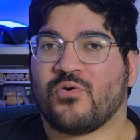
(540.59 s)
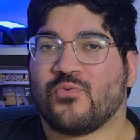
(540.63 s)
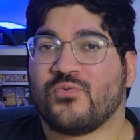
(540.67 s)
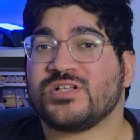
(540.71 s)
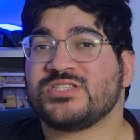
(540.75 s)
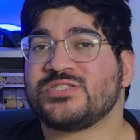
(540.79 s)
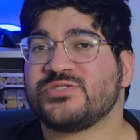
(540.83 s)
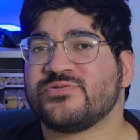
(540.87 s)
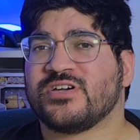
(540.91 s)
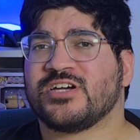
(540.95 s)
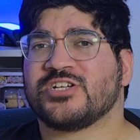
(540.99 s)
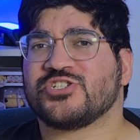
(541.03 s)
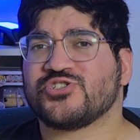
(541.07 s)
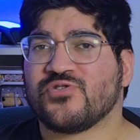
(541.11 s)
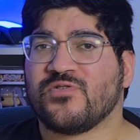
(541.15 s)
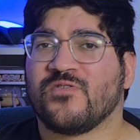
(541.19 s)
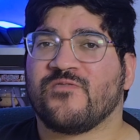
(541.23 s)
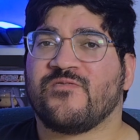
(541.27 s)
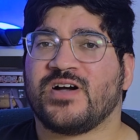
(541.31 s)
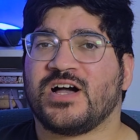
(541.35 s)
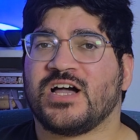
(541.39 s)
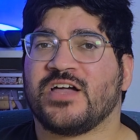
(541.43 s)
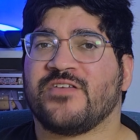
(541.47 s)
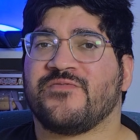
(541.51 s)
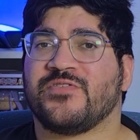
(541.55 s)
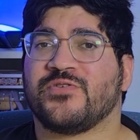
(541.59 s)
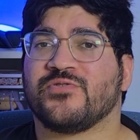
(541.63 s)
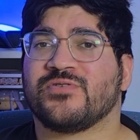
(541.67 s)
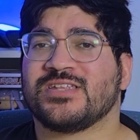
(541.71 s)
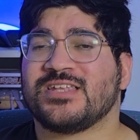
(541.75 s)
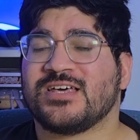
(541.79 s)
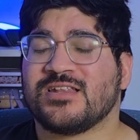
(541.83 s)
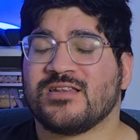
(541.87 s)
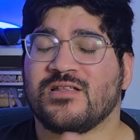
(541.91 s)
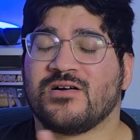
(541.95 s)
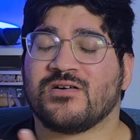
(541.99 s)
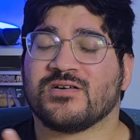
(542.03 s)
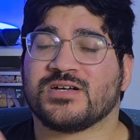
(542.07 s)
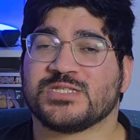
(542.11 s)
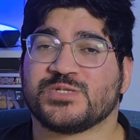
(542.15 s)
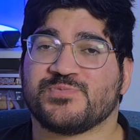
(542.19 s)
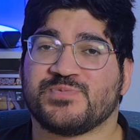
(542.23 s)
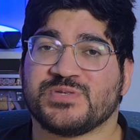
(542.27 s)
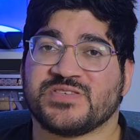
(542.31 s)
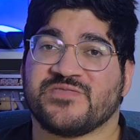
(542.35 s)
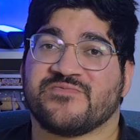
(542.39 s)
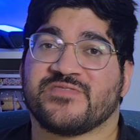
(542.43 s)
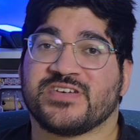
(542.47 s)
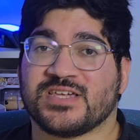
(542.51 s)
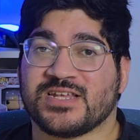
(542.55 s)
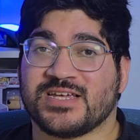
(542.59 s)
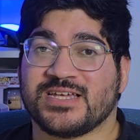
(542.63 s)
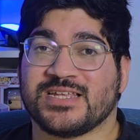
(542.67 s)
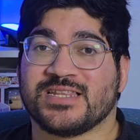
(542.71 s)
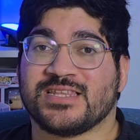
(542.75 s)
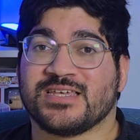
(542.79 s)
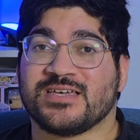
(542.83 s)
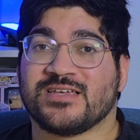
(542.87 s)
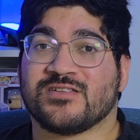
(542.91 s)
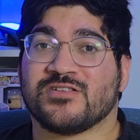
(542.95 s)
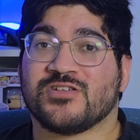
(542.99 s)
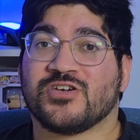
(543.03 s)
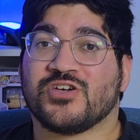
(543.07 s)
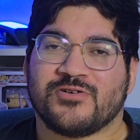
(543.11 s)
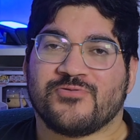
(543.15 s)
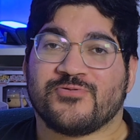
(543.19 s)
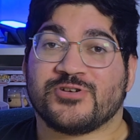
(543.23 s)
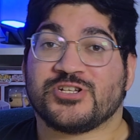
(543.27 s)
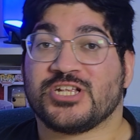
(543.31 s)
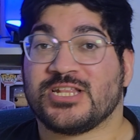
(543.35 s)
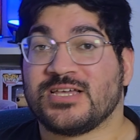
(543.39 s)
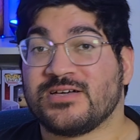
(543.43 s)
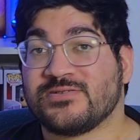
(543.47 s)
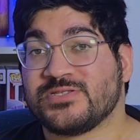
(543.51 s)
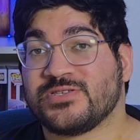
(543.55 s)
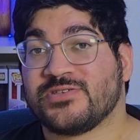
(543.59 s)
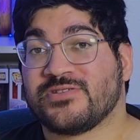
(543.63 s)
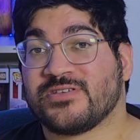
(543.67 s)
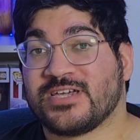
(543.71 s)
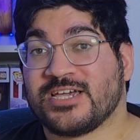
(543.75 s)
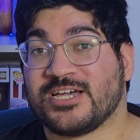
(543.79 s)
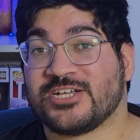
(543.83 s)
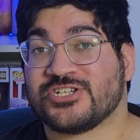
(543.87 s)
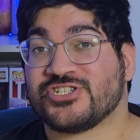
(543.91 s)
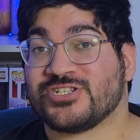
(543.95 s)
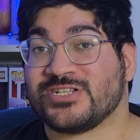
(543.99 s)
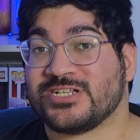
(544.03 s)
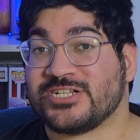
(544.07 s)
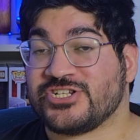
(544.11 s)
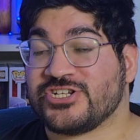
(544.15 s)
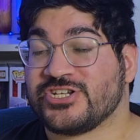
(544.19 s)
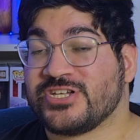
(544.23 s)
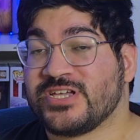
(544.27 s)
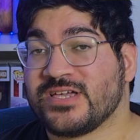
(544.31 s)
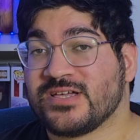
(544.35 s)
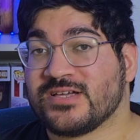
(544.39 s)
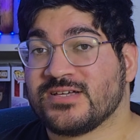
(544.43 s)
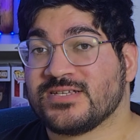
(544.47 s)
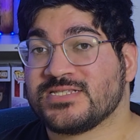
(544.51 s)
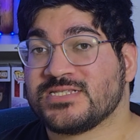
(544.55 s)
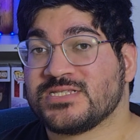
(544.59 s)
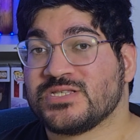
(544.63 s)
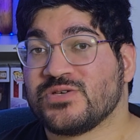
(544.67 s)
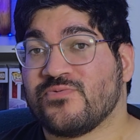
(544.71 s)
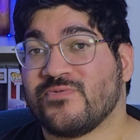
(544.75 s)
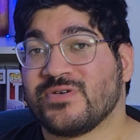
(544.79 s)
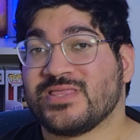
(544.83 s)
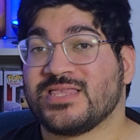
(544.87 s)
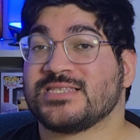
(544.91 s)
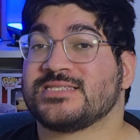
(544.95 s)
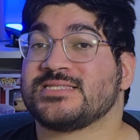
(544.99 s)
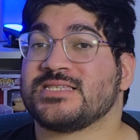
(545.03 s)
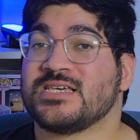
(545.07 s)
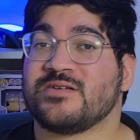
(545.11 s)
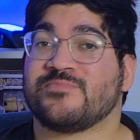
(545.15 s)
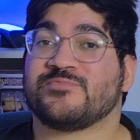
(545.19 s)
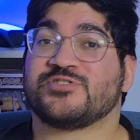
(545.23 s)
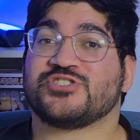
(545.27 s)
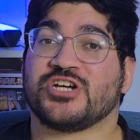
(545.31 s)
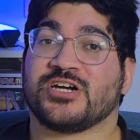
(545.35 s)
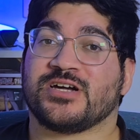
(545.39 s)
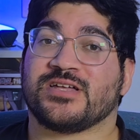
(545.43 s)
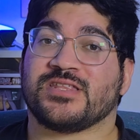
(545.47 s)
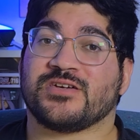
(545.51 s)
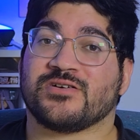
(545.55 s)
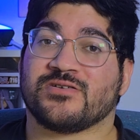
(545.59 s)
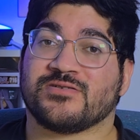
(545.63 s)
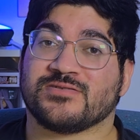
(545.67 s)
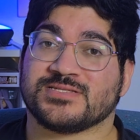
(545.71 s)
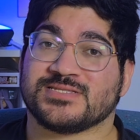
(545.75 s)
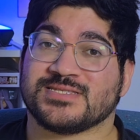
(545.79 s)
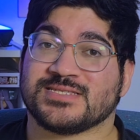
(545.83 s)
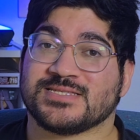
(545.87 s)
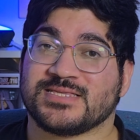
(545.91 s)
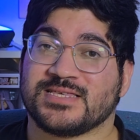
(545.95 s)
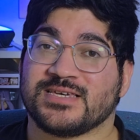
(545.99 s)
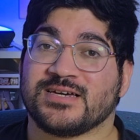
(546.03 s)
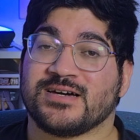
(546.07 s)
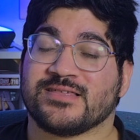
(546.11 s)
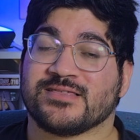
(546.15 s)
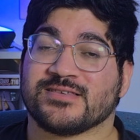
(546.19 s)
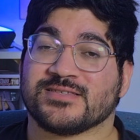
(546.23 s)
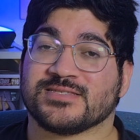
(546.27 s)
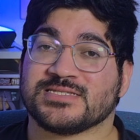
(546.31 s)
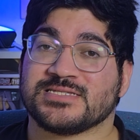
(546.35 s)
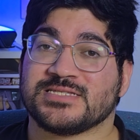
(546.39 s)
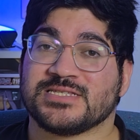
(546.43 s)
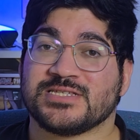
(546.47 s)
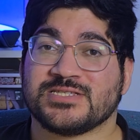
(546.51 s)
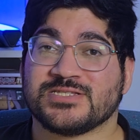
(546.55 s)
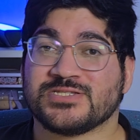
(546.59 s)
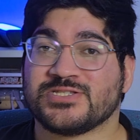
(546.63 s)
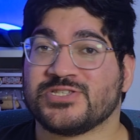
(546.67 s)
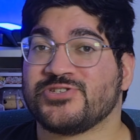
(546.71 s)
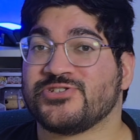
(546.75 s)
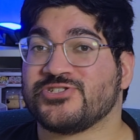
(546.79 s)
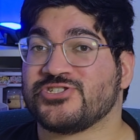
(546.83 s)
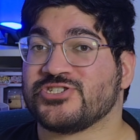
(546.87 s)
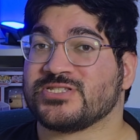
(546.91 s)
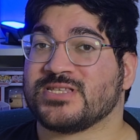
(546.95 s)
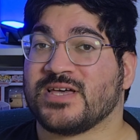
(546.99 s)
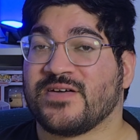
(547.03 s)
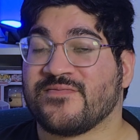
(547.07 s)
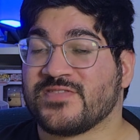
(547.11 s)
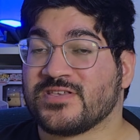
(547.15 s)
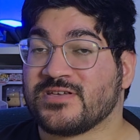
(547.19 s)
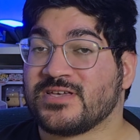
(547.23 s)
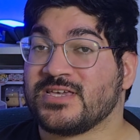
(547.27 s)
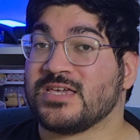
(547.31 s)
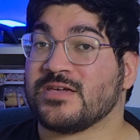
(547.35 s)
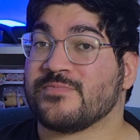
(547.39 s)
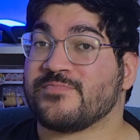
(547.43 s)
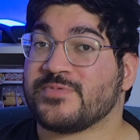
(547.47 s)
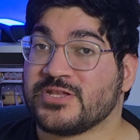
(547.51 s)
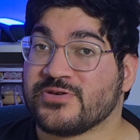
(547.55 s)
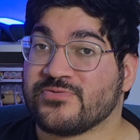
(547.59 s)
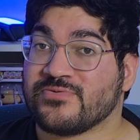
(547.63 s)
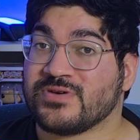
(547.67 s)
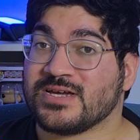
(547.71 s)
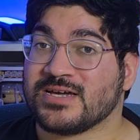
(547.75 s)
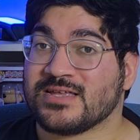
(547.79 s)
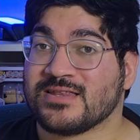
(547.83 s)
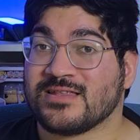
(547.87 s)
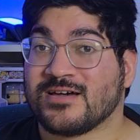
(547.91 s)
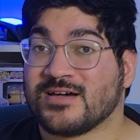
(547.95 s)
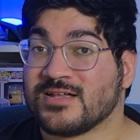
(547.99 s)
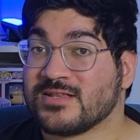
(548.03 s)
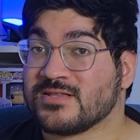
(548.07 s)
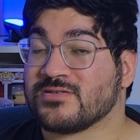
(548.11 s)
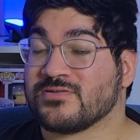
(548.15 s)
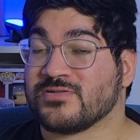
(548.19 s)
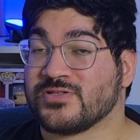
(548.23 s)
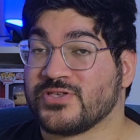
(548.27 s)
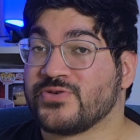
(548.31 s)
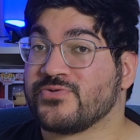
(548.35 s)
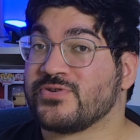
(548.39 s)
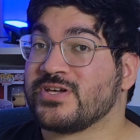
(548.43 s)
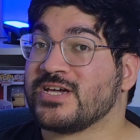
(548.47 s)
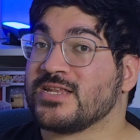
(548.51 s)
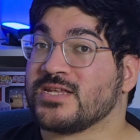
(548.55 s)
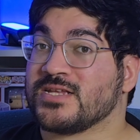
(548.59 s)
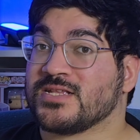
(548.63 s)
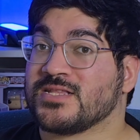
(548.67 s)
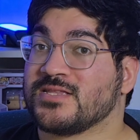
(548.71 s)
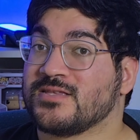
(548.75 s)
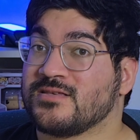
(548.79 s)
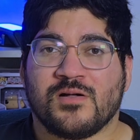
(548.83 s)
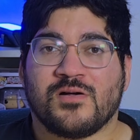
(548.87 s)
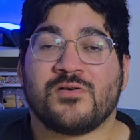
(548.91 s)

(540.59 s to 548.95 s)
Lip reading: Once you catch all 5, you can unlock a specific raid den, which allows you to catch Regigigas with the same shiny odds as the others, so you just have to keep doing it until you get it.